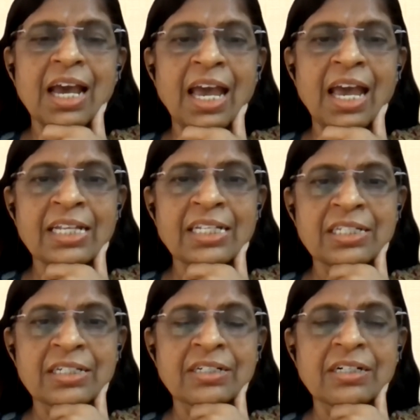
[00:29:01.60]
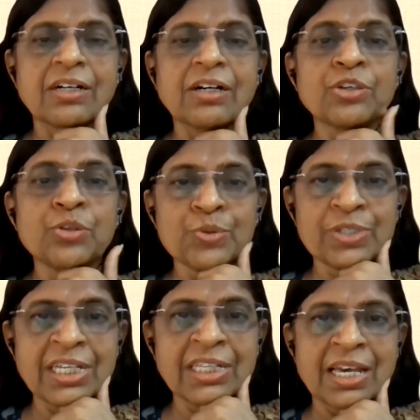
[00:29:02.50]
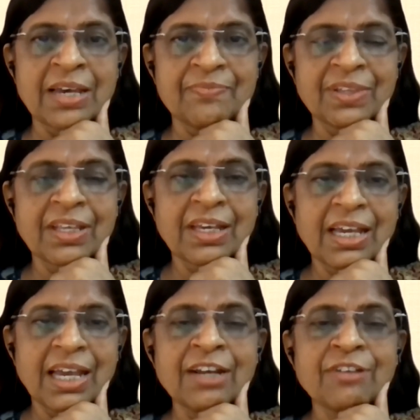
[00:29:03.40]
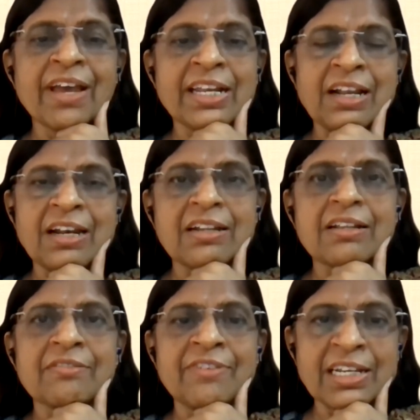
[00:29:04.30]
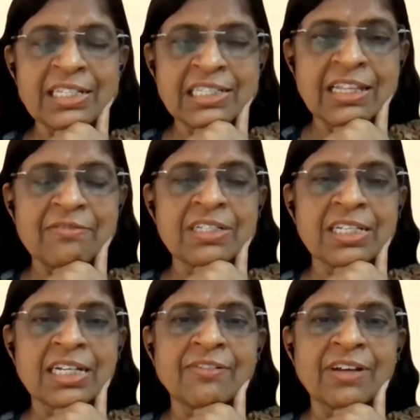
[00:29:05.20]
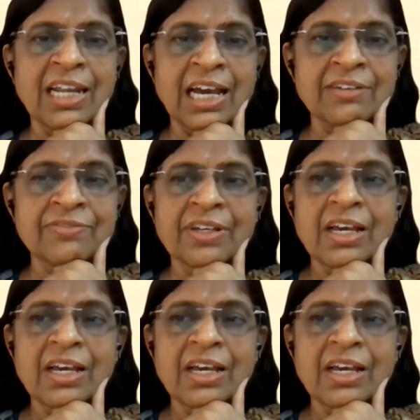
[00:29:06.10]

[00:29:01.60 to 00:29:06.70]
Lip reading: and using them at various levels in our life,